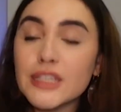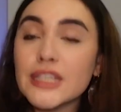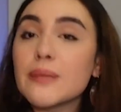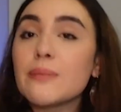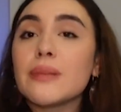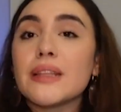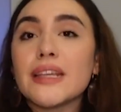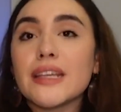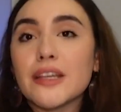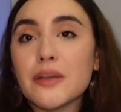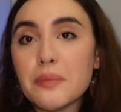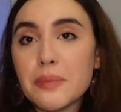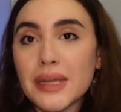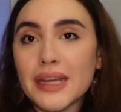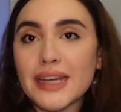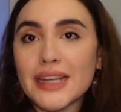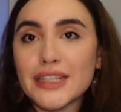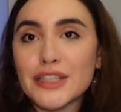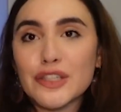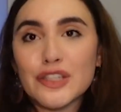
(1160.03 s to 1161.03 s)
deeply
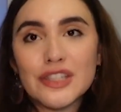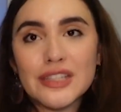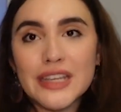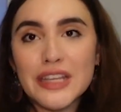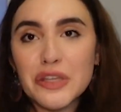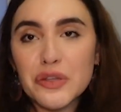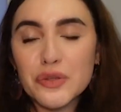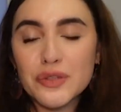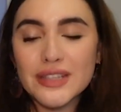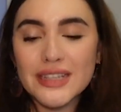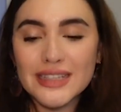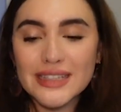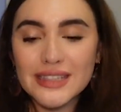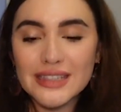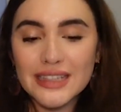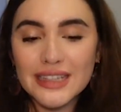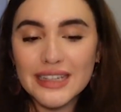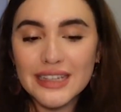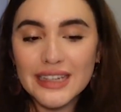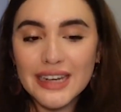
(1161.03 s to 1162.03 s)
committed to seeing you
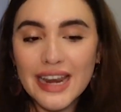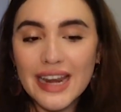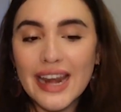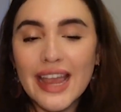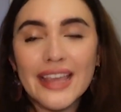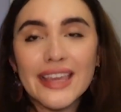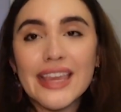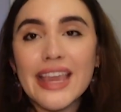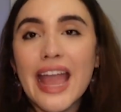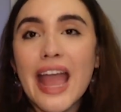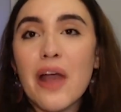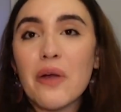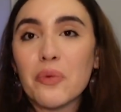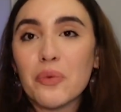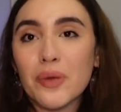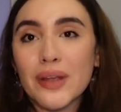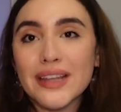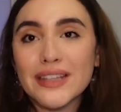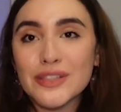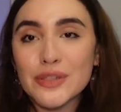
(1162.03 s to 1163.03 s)
succeed, and I can't
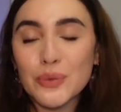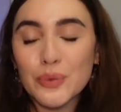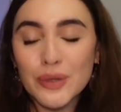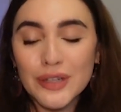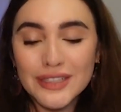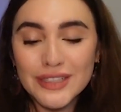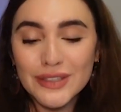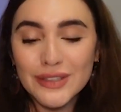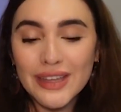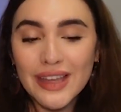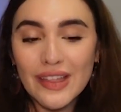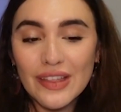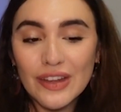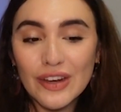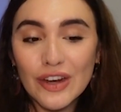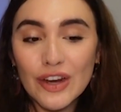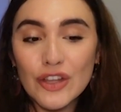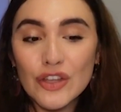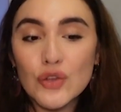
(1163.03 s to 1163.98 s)
wait to work together.